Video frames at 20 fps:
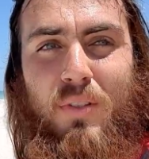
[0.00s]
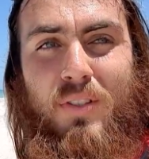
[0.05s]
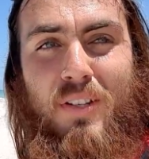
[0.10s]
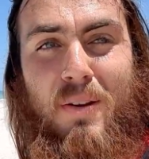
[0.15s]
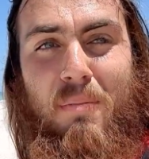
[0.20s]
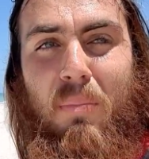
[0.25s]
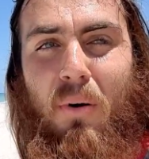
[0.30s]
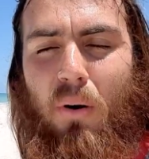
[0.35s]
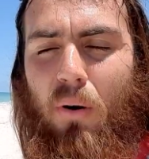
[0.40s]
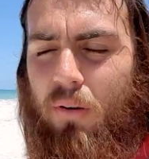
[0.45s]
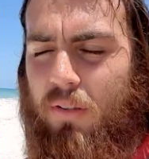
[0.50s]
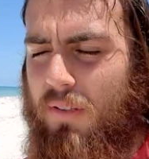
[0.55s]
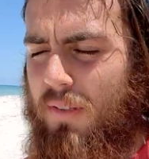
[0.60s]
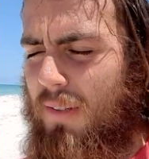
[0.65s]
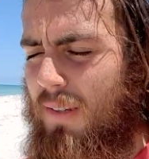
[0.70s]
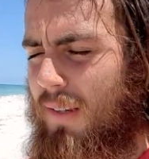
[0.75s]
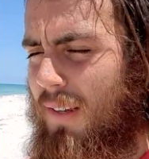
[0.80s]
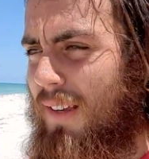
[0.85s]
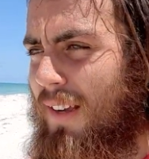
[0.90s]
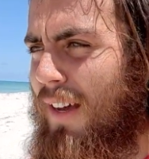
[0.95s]

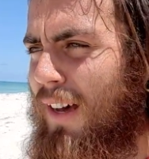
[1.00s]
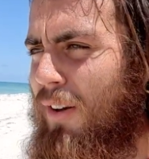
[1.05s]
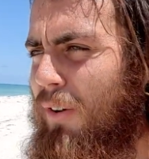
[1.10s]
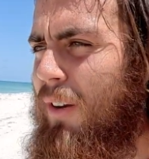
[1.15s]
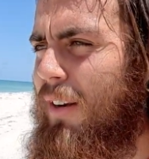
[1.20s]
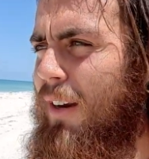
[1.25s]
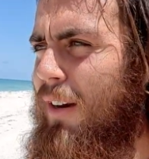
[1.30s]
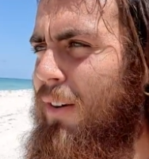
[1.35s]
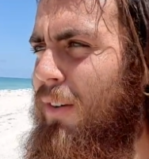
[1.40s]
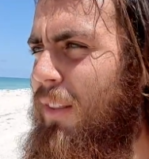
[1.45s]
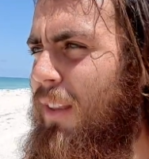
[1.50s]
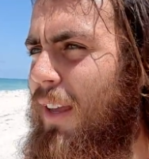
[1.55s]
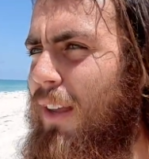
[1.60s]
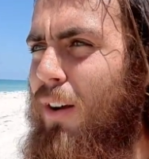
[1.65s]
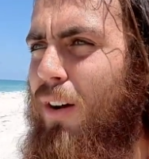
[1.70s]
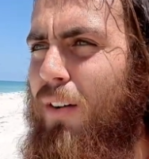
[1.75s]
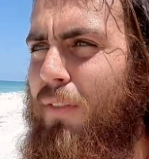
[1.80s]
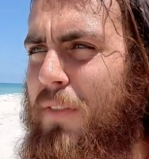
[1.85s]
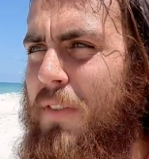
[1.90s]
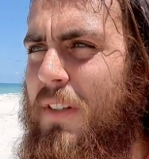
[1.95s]
seabirds out here that
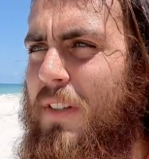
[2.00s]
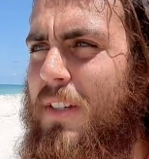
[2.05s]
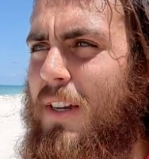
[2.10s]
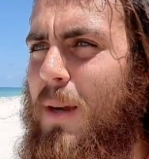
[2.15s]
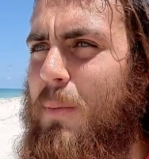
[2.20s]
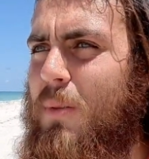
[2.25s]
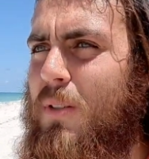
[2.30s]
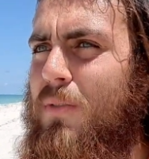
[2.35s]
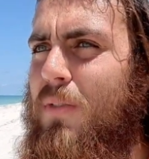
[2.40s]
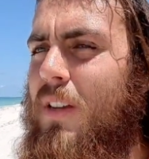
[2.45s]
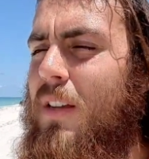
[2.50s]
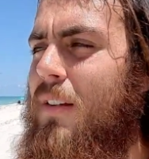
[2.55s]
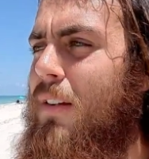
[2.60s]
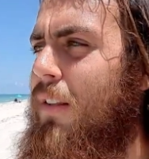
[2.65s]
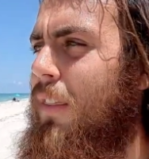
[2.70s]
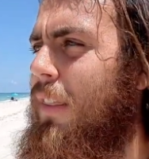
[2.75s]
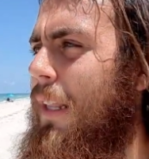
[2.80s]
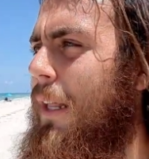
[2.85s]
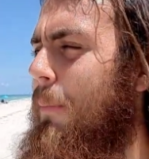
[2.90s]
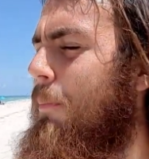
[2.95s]
oftentimes feed
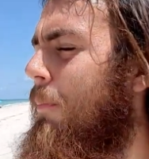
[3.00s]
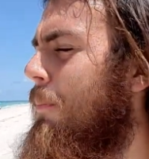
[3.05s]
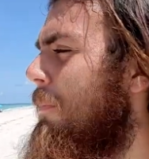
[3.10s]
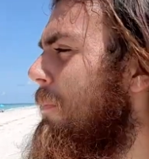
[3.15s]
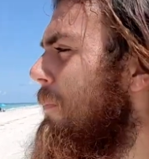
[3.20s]
on them.